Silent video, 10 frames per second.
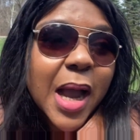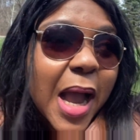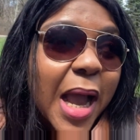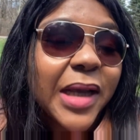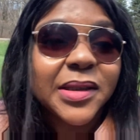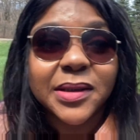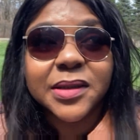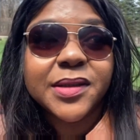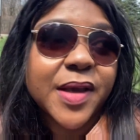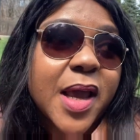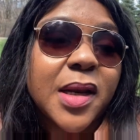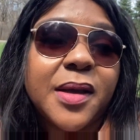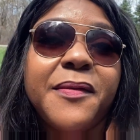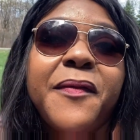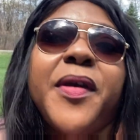I
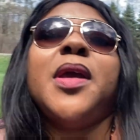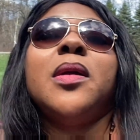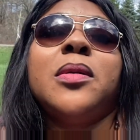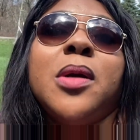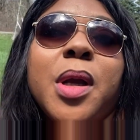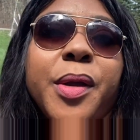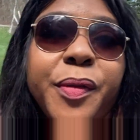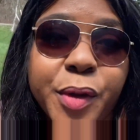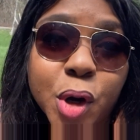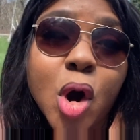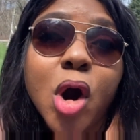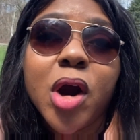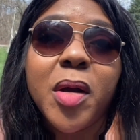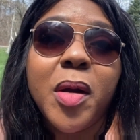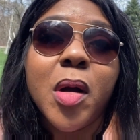sincerely feel there
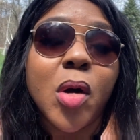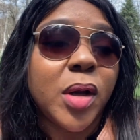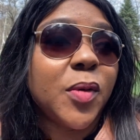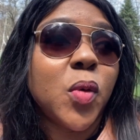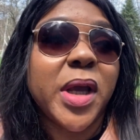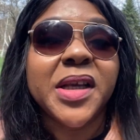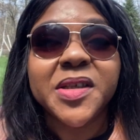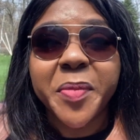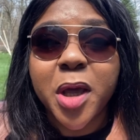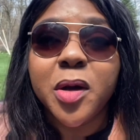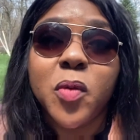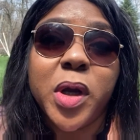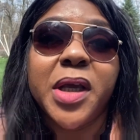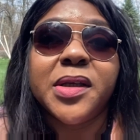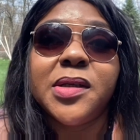are other ways, better
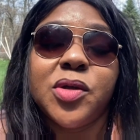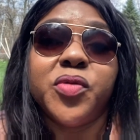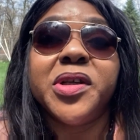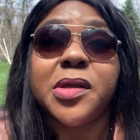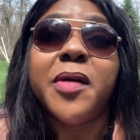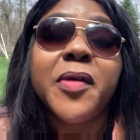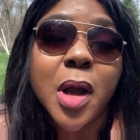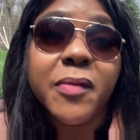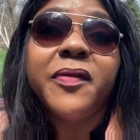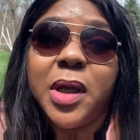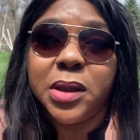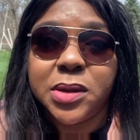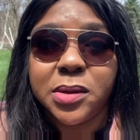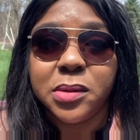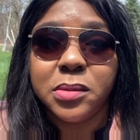ways to resolve
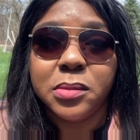conflicts.